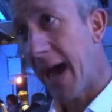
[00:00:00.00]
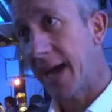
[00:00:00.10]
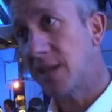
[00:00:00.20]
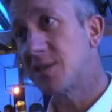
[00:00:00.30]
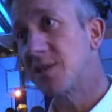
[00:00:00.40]

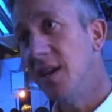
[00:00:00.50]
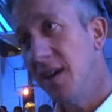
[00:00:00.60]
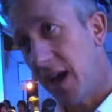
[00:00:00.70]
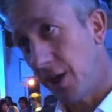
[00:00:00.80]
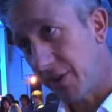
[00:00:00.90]
packs,
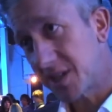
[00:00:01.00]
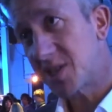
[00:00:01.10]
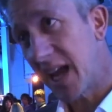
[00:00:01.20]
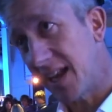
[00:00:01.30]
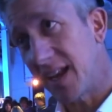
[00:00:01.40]
and you
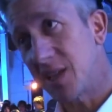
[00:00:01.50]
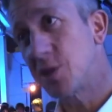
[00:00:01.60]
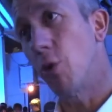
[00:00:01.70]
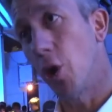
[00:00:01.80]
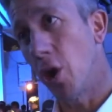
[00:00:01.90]
extend it
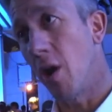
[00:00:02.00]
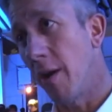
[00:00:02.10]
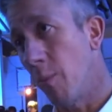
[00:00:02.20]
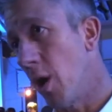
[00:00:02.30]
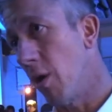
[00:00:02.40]
into an
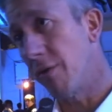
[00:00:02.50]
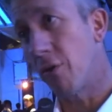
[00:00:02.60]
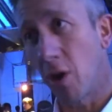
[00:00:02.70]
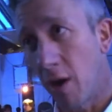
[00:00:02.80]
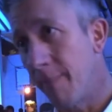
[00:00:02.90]
online world of
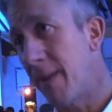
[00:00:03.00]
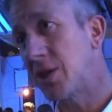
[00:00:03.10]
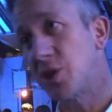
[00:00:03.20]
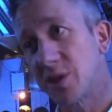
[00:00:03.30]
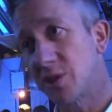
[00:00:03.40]
online
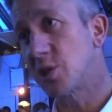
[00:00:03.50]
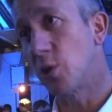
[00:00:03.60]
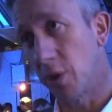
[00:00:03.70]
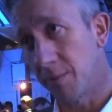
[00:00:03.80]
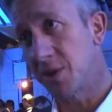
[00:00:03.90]
matches and
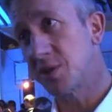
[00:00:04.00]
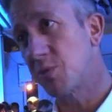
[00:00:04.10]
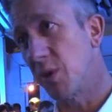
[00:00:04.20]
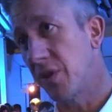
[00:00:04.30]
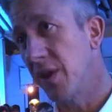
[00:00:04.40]

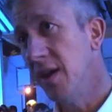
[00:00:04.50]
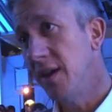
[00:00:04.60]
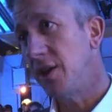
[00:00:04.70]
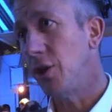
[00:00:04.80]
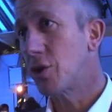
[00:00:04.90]
tournaments with
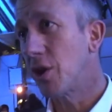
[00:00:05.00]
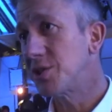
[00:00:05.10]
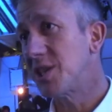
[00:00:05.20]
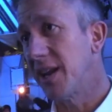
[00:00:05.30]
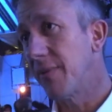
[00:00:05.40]
new
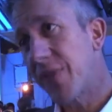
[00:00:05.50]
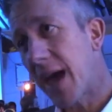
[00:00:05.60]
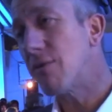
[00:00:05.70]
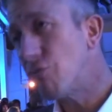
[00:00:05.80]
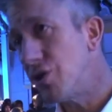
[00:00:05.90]
content.
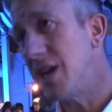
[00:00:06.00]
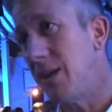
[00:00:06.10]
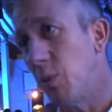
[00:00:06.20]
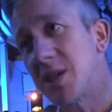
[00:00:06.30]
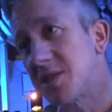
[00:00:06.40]
That
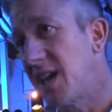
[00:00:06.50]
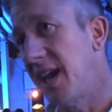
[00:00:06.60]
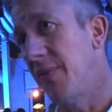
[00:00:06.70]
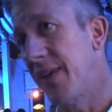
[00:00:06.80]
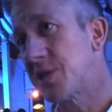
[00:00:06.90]
really, we're
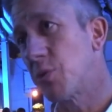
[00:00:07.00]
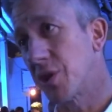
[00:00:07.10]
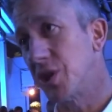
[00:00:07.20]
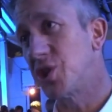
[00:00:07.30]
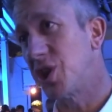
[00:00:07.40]
seeing that's what
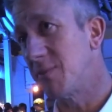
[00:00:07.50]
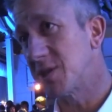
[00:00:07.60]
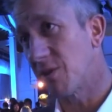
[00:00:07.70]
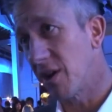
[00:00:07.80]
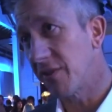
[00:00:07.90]

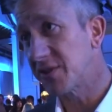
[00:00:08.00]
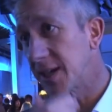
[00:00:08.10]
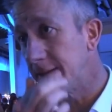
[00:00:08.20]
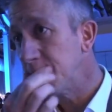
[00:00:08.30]
consumers are after.